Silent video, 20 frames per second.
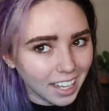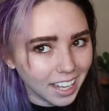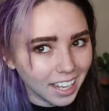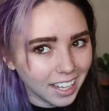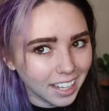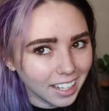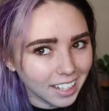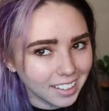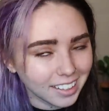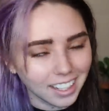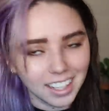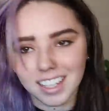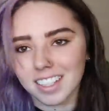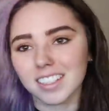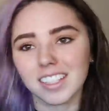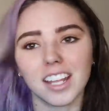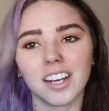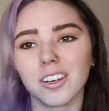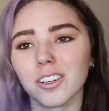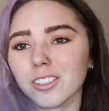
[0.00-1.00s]
And like I
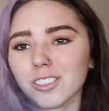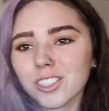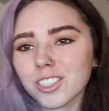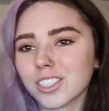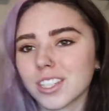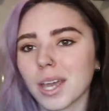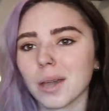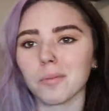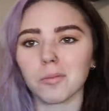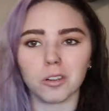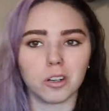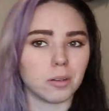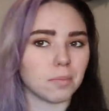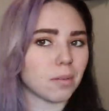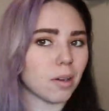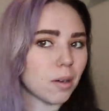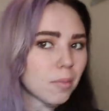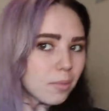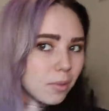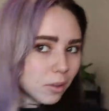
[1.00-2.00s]
said, it'll just get more
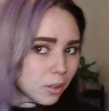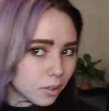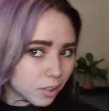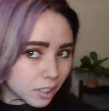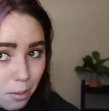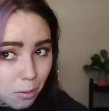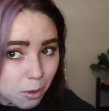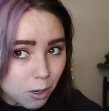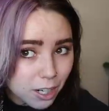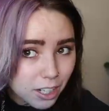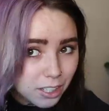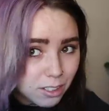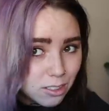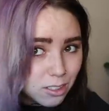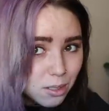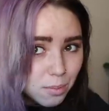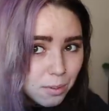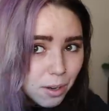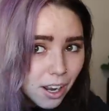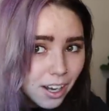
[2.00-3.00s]
purple the more I use
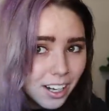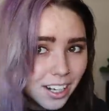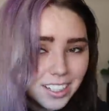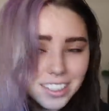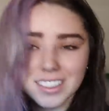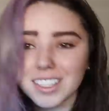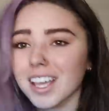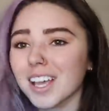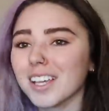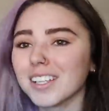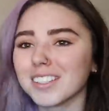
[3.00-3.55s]
the products.